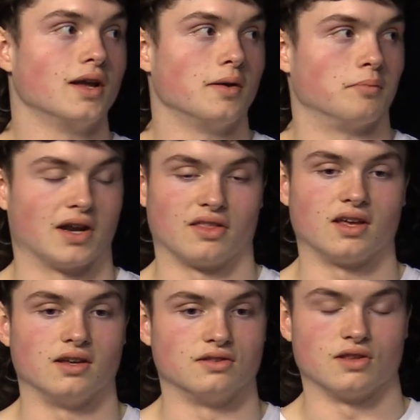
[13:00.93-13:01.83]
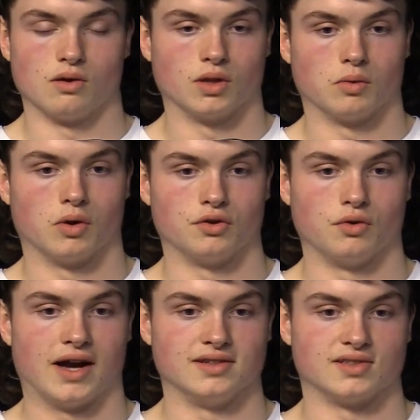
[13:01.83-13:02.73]
Yeah, but I think he's the only one
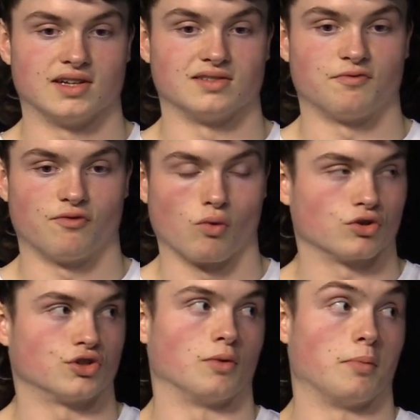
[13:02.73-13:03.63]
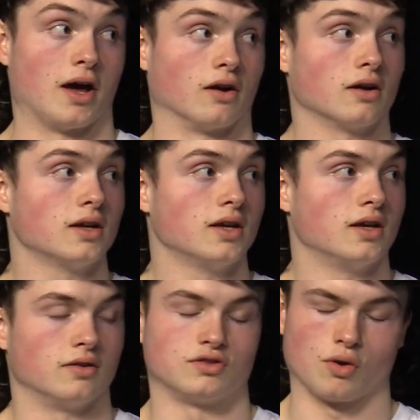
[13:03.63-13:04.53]
who I'd say is for sure better.
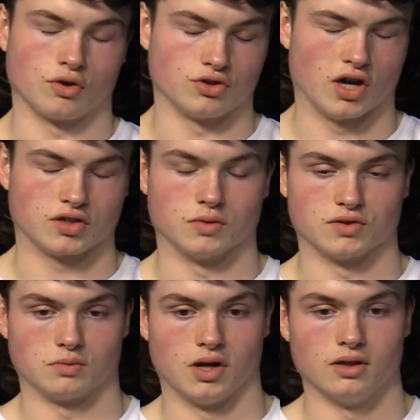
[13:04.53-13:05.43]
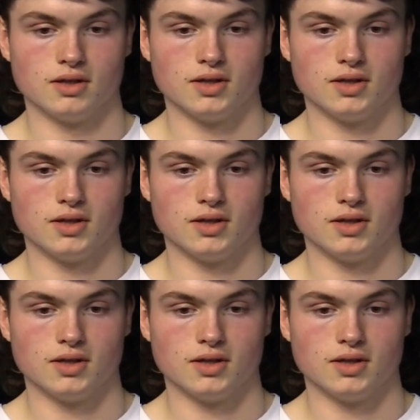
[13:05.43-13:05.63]
Hmm. Dakota Joshua as well.